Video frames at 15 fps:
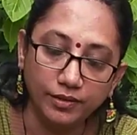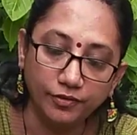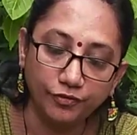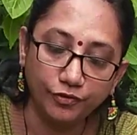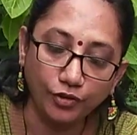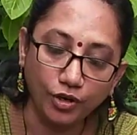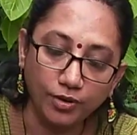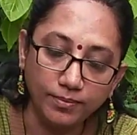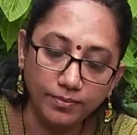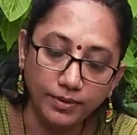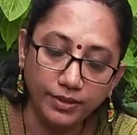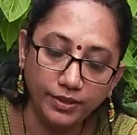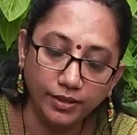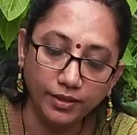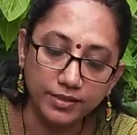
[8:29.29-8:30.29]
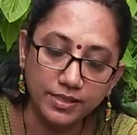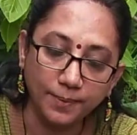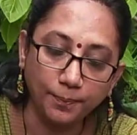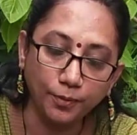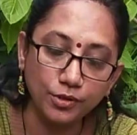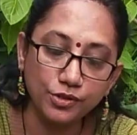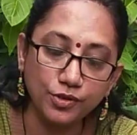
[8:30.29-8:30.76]
from here.
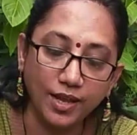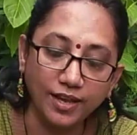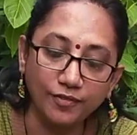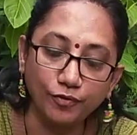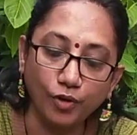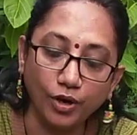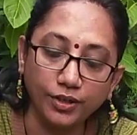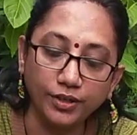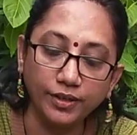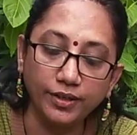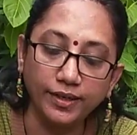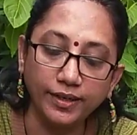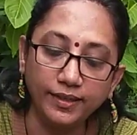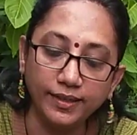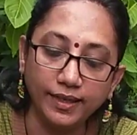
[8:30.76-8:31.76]
Suppose you have watered it,